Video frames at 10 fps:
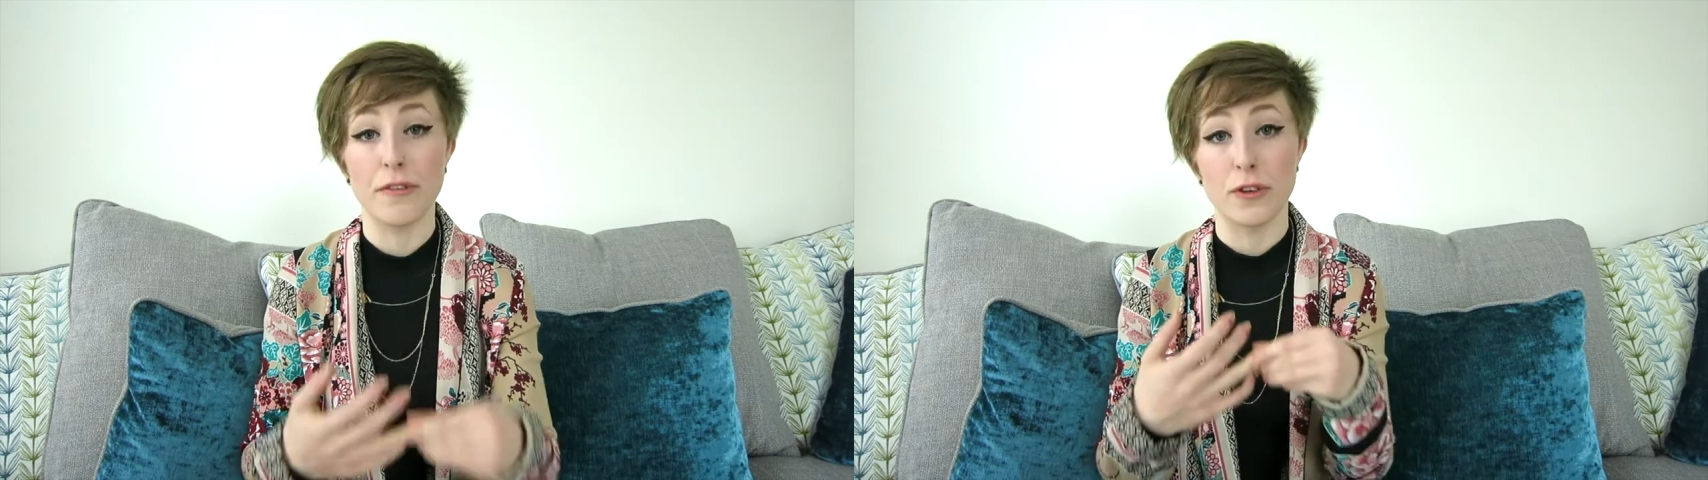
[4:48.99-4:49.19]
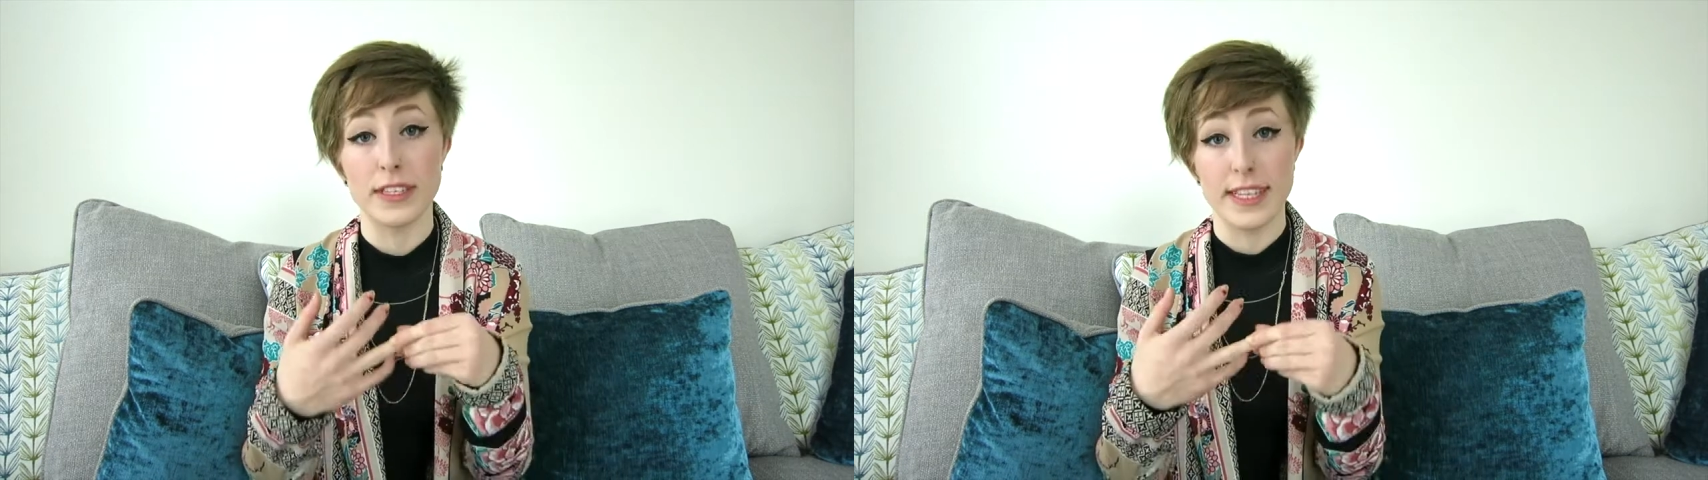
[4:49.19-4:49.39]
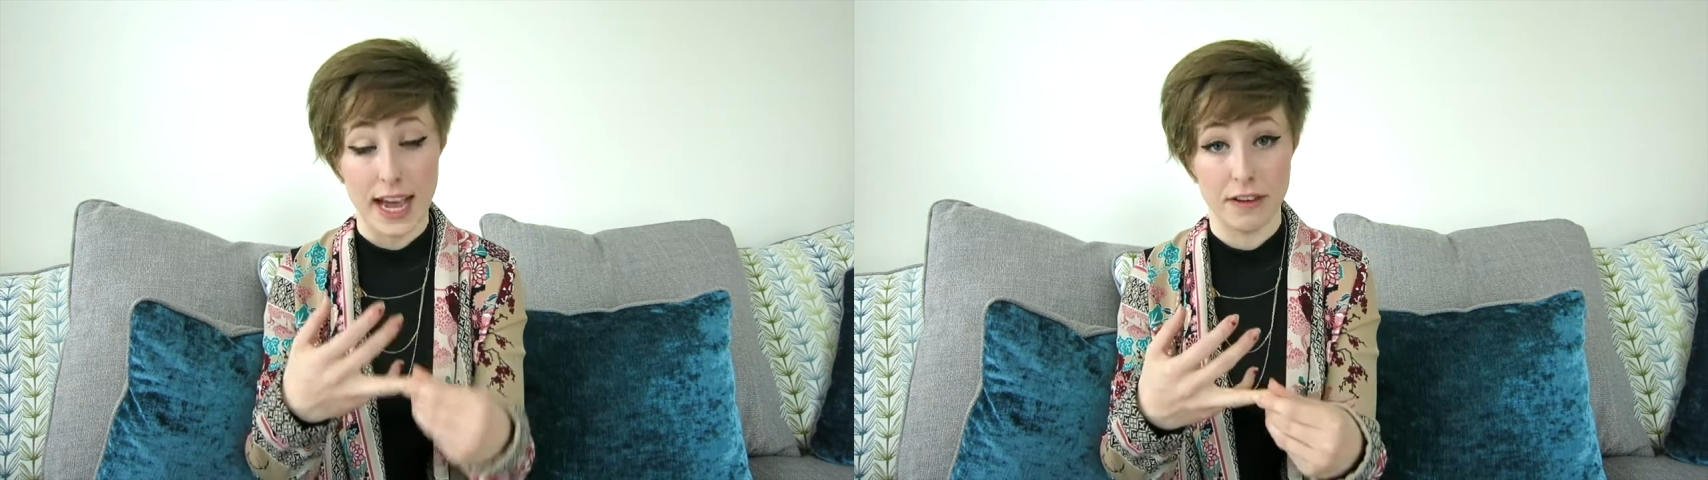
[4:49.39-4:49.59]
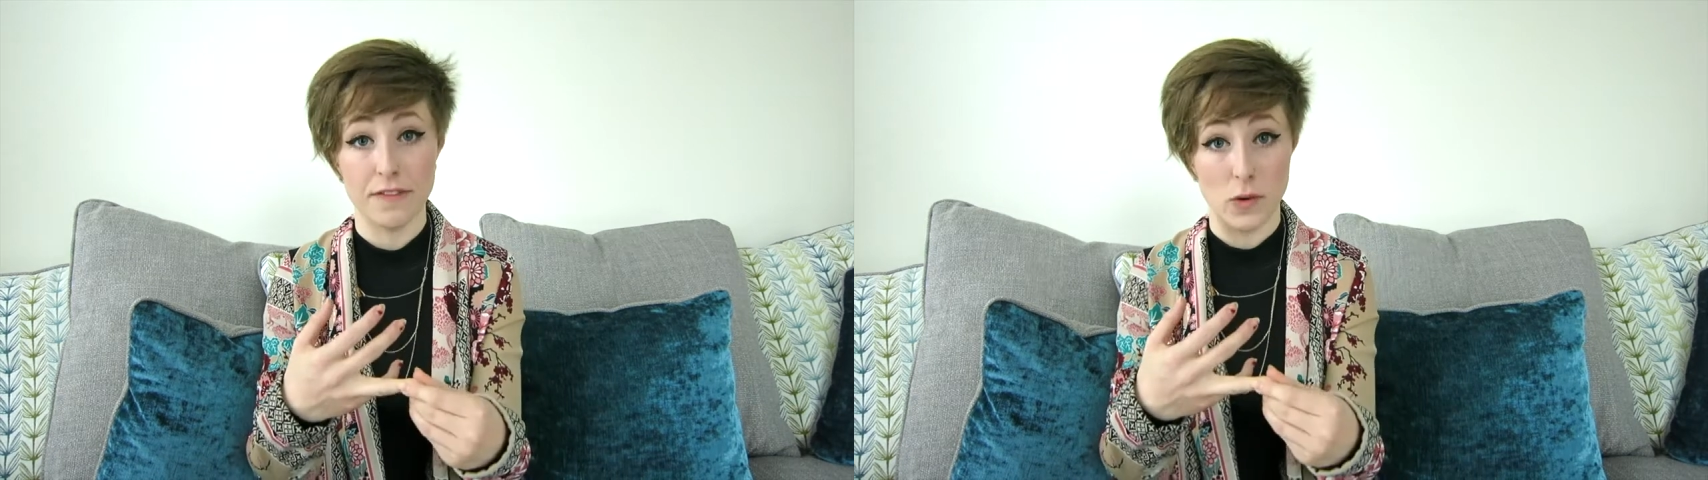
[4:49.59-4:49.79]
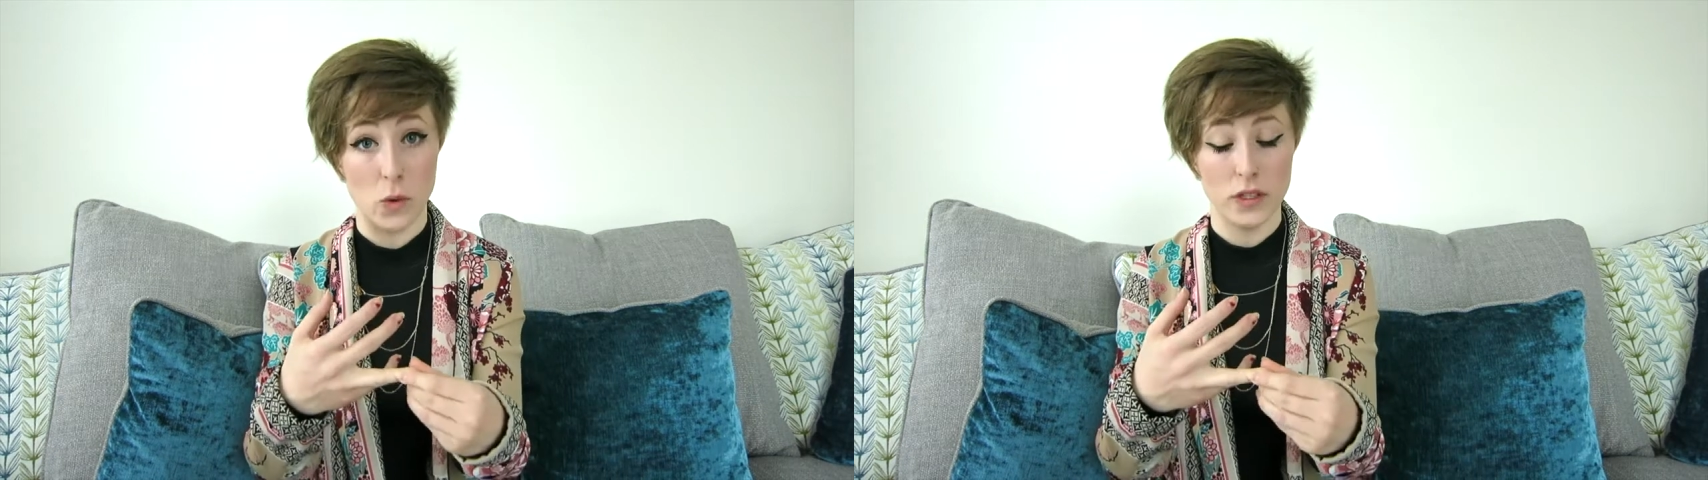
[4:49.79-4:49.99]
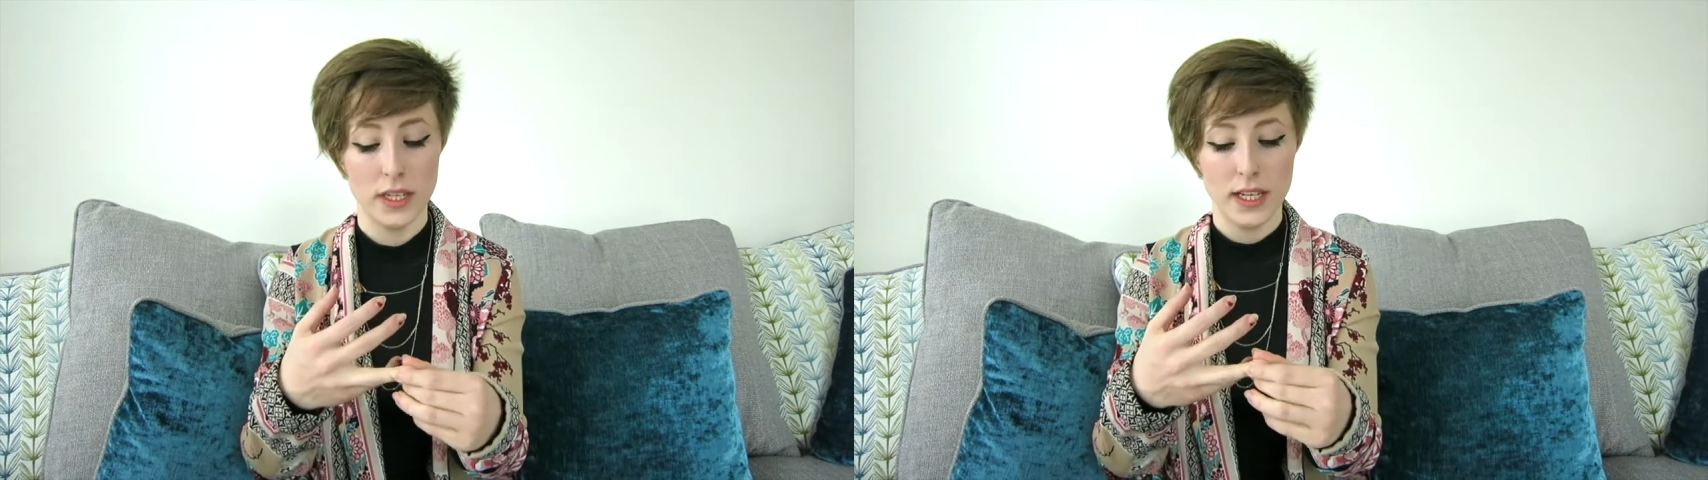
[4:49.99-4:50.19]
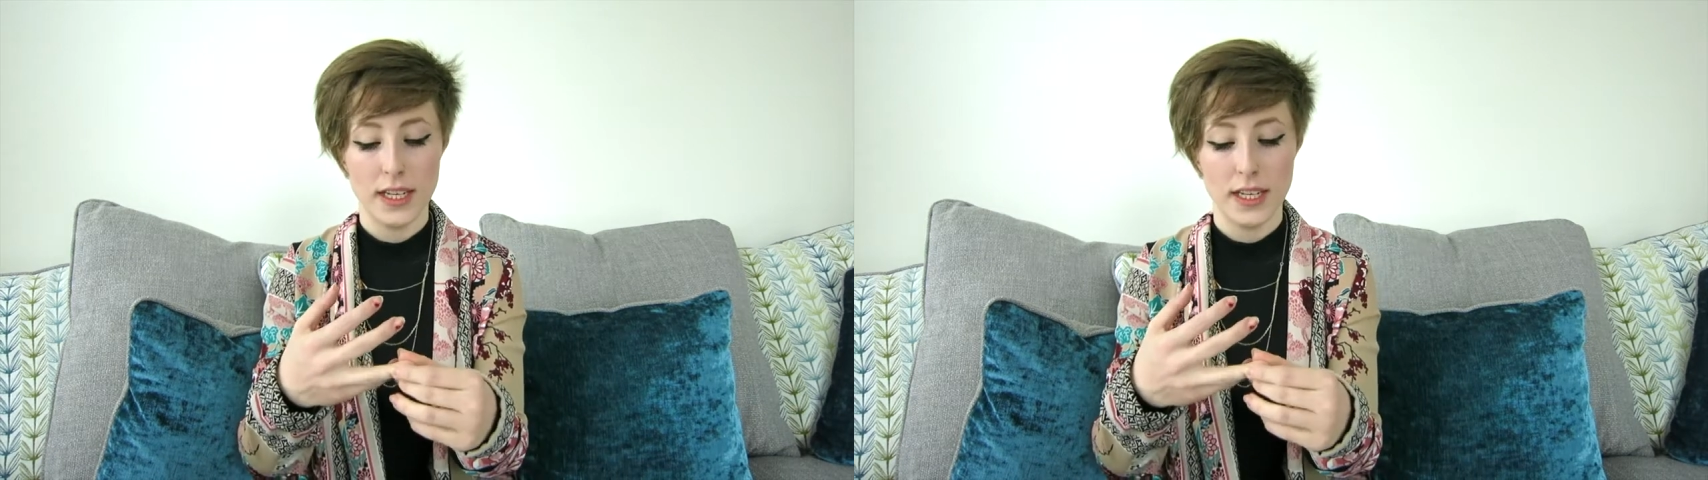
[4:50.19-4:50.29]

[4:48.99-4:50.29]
for is the N4,